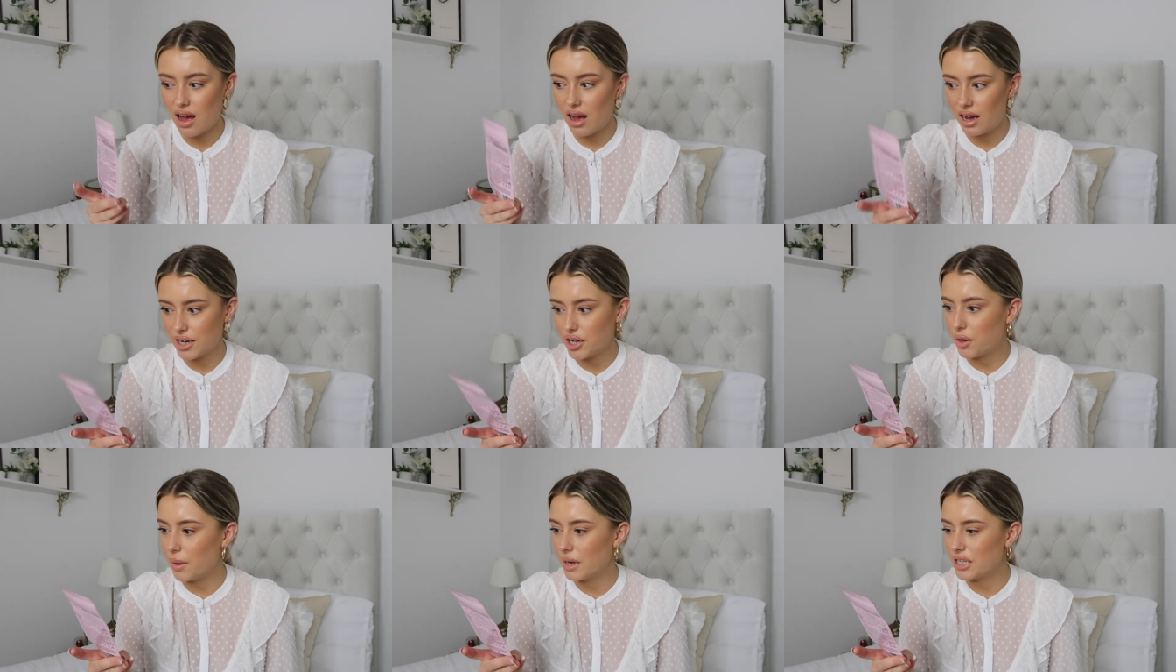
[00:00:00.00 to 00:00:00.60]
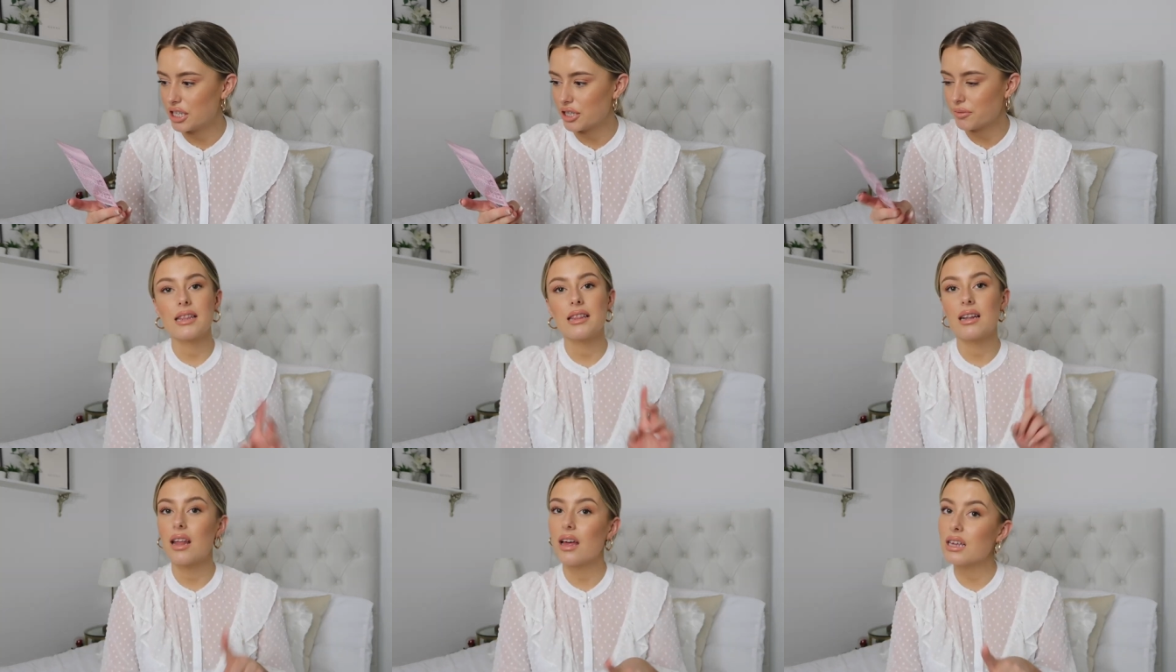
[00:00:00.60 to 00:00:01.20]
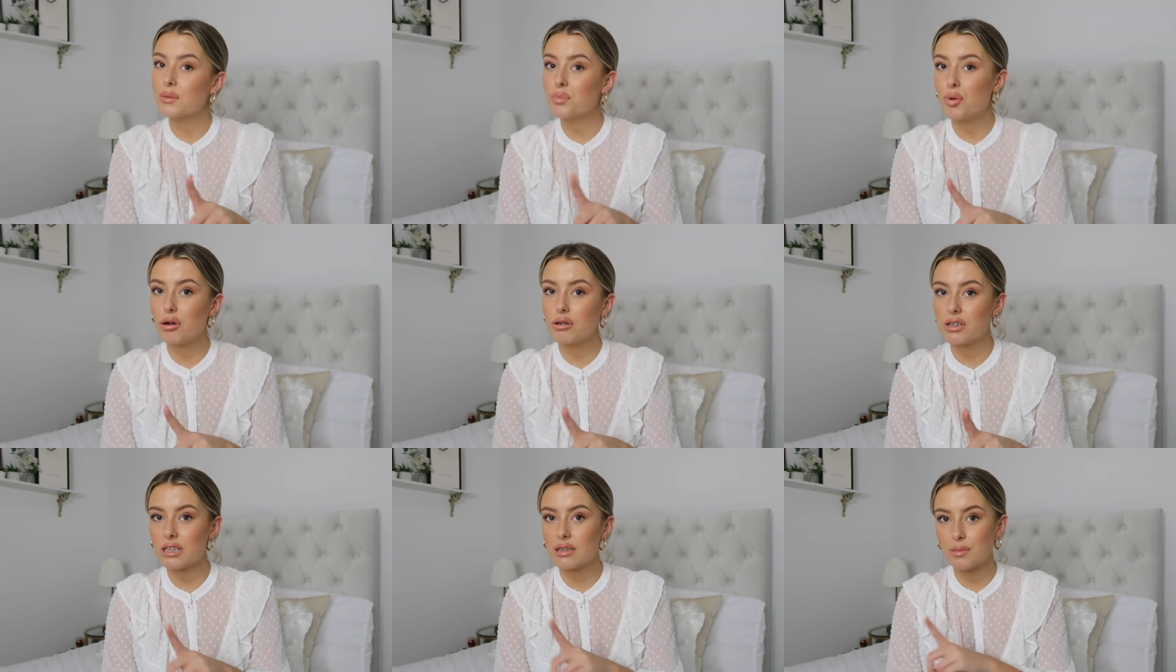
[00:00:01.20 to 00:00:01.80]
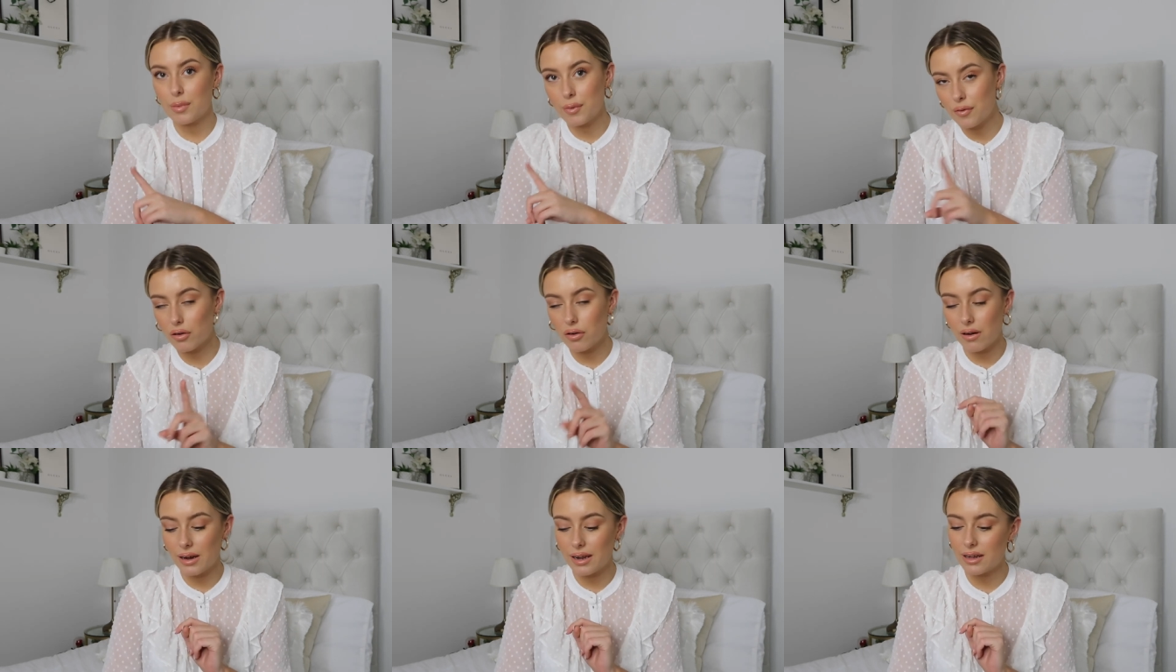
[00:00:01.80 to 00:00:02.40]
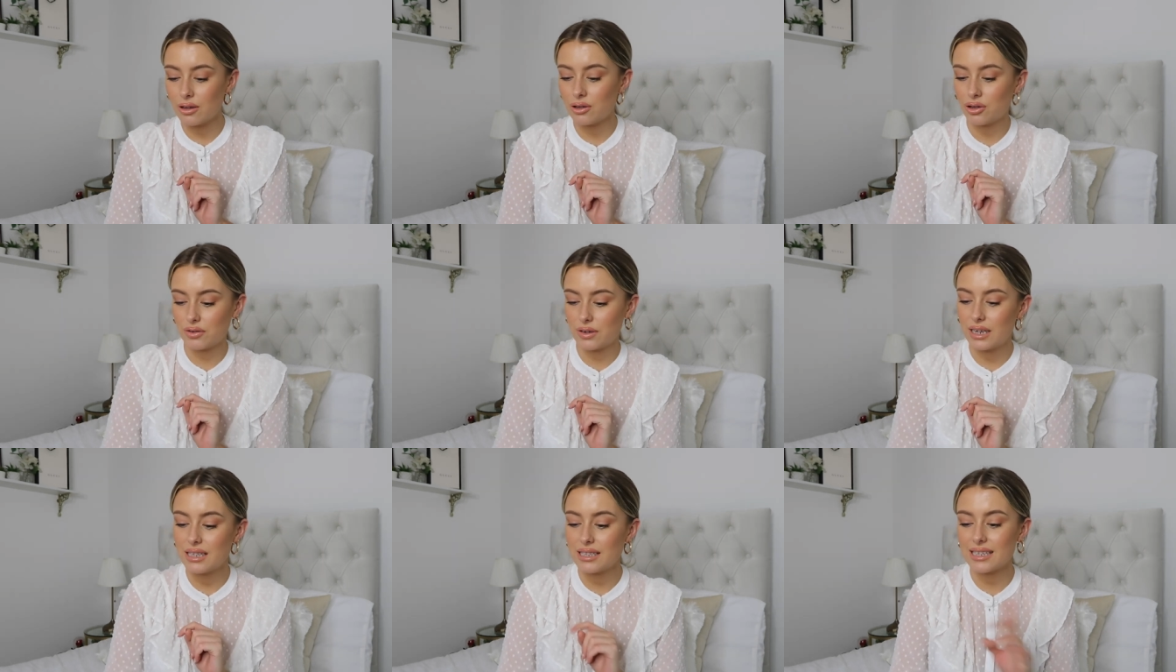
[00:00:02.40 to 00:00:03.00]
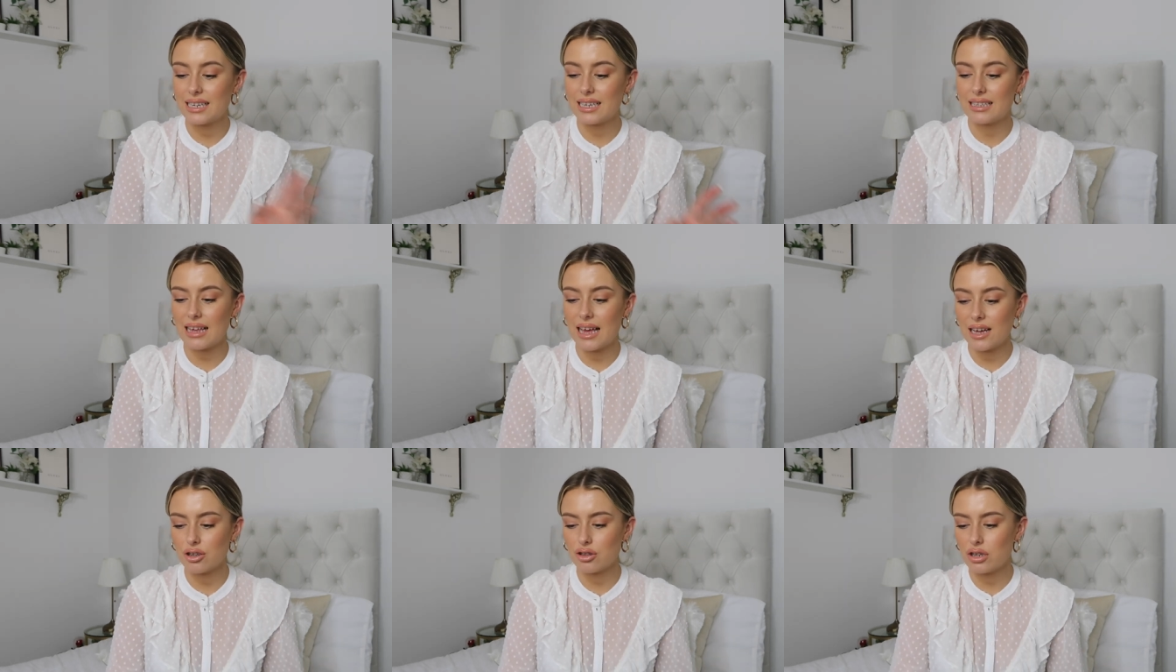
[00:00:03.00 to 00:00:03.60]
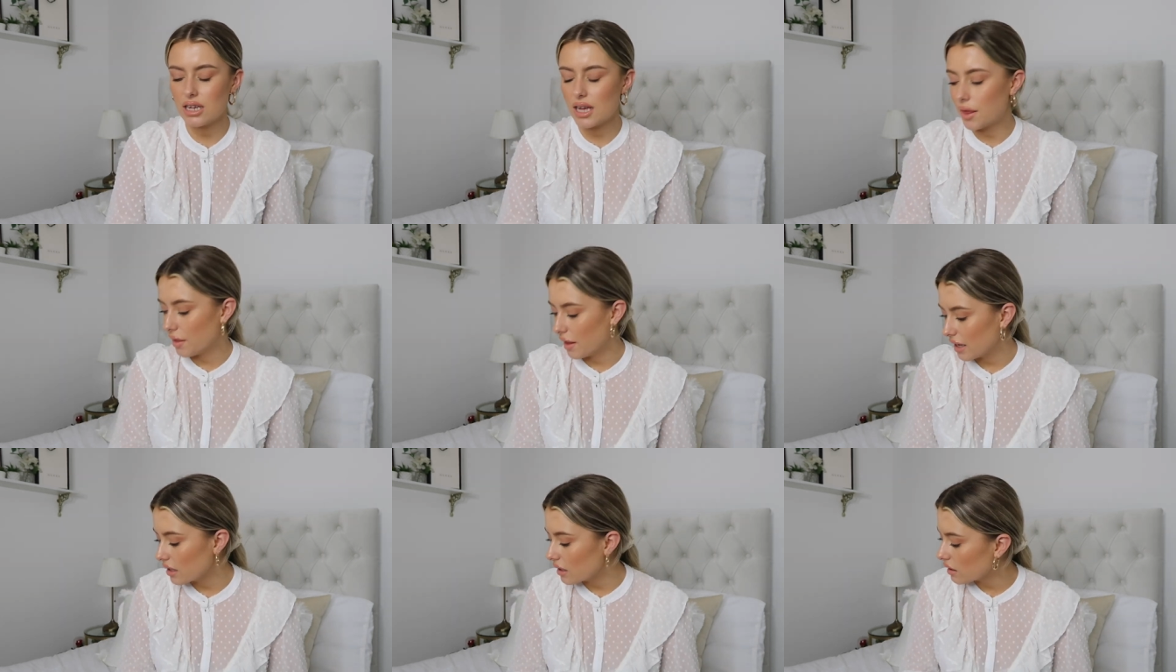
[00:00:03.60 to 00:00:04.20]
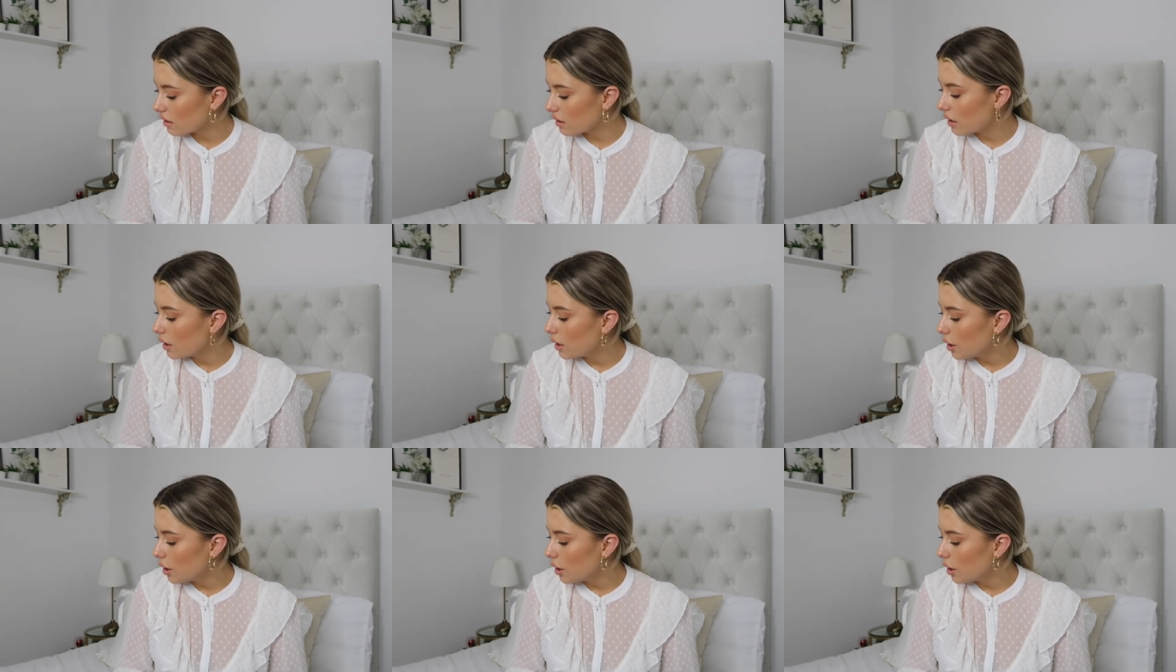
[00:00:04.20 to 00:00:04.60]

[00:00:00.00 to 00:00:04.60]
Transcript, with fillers: I know I do. Then the last product before our little treat is actually, I think,